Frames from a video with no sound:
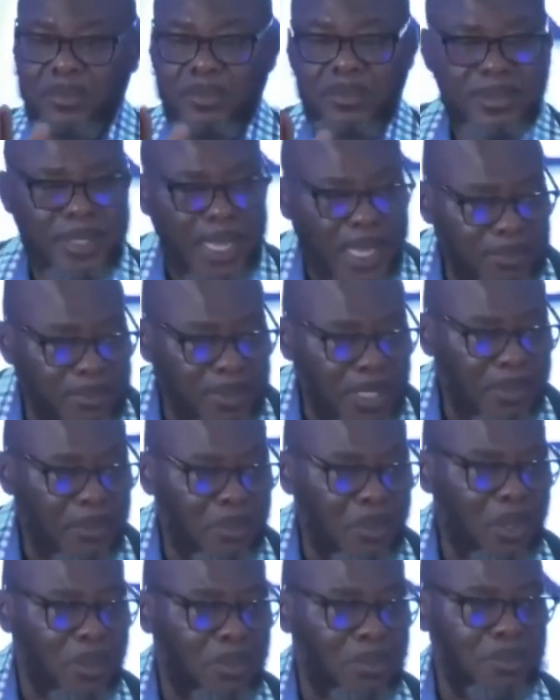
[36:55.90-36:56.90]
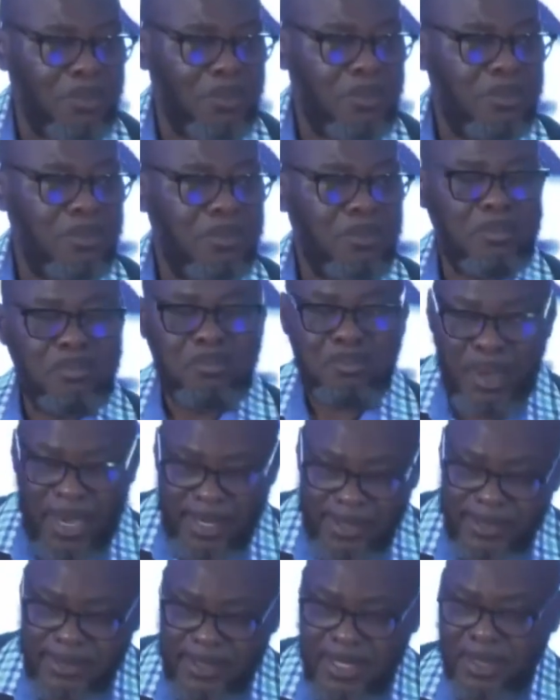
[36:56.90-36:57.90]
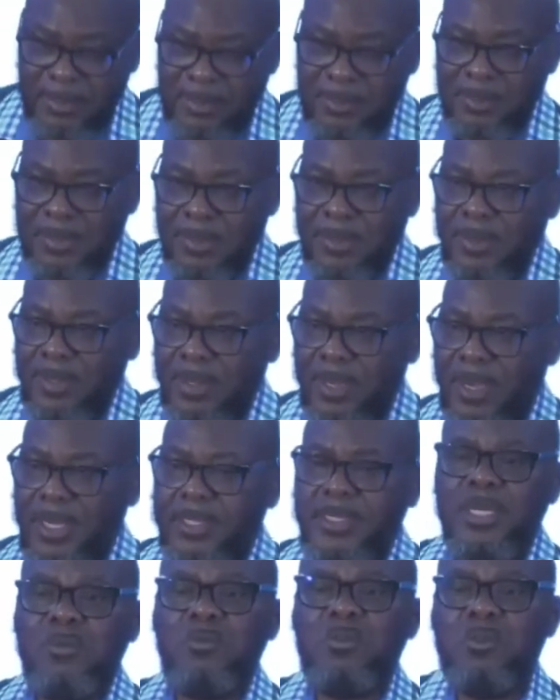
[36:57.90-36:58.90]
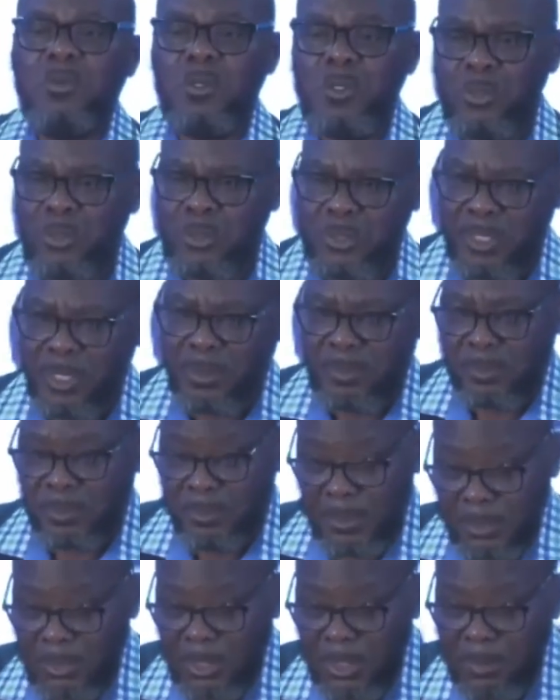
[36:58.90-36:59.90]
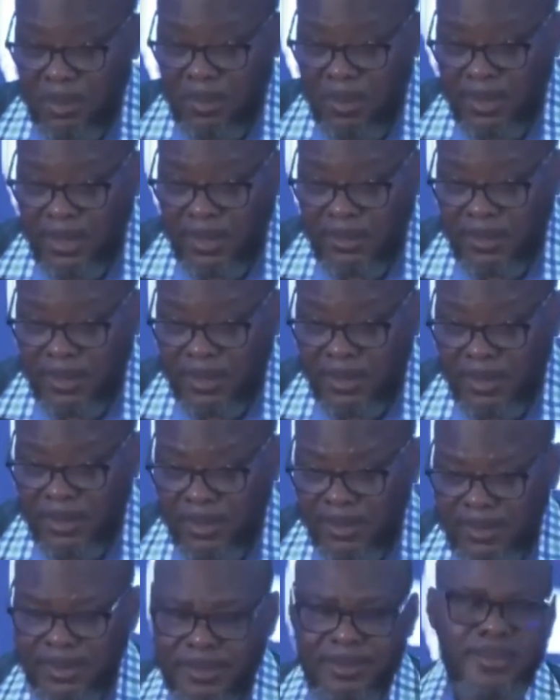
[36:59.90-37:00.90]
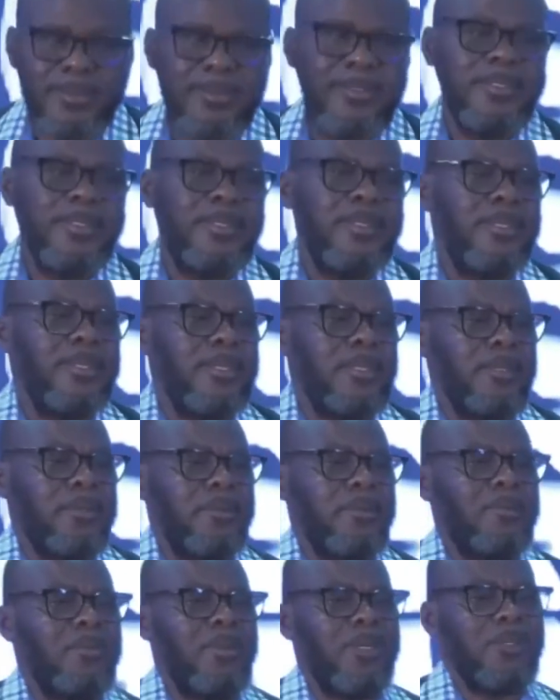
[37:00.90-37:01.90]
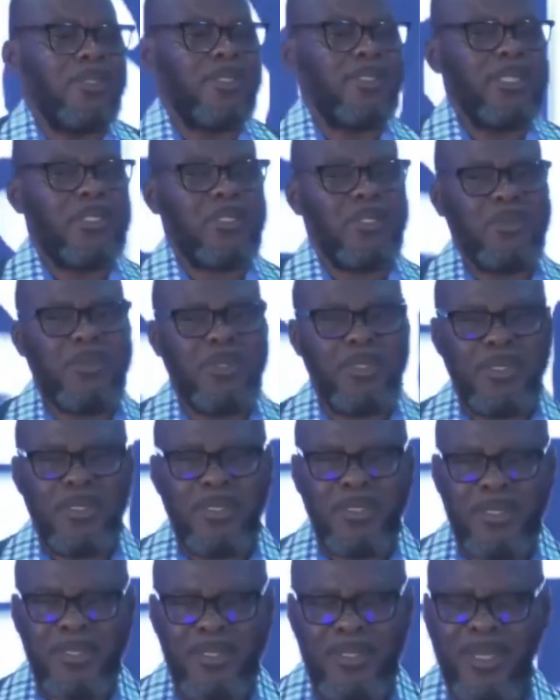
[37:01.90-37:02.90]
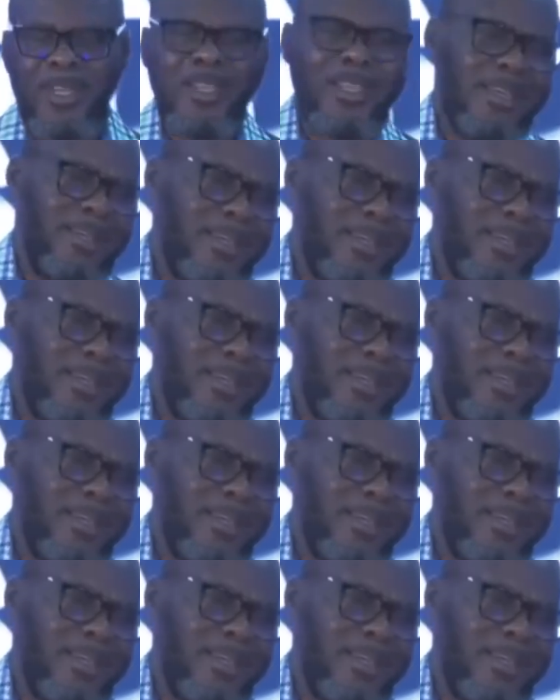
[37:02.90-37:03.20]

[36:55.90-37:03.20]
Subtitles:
type them up, bind them, and then we will use them. Pastor, remember that one? Pastor said to me, okay.